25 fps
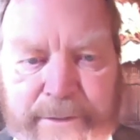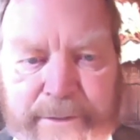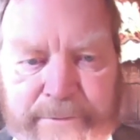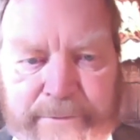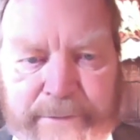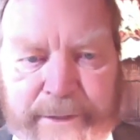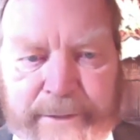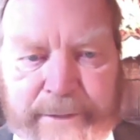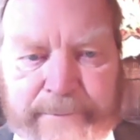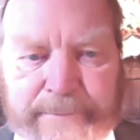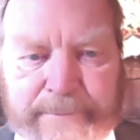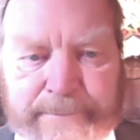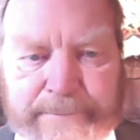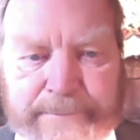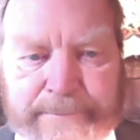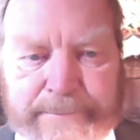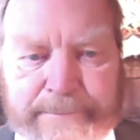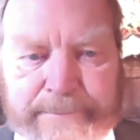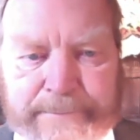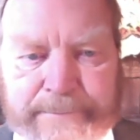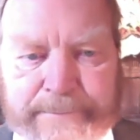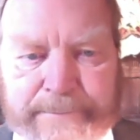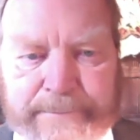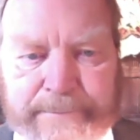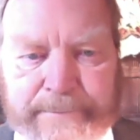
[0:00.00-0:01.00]
evening.
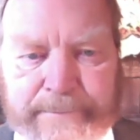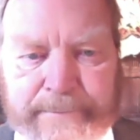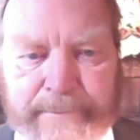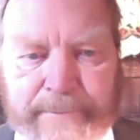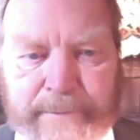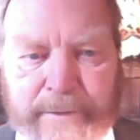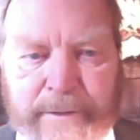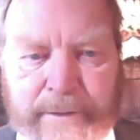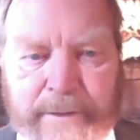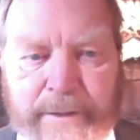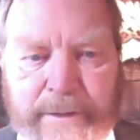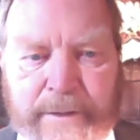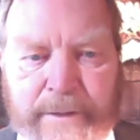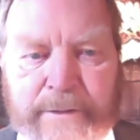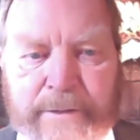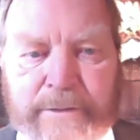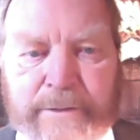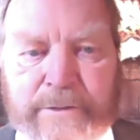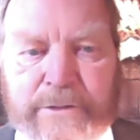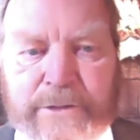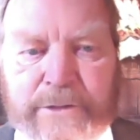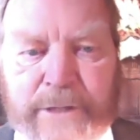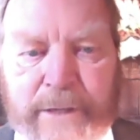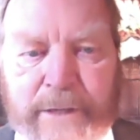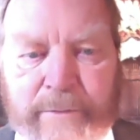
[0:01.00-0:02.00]

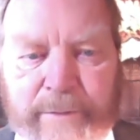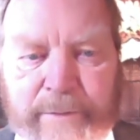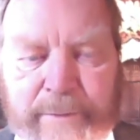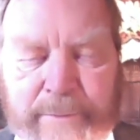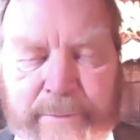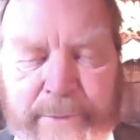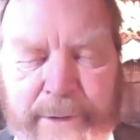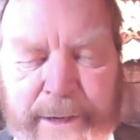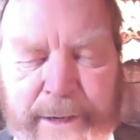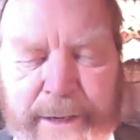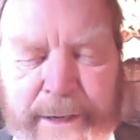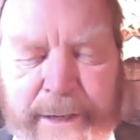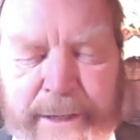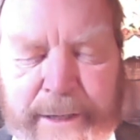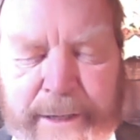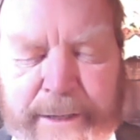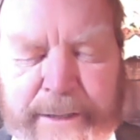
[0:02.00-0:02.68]
Shall we pray?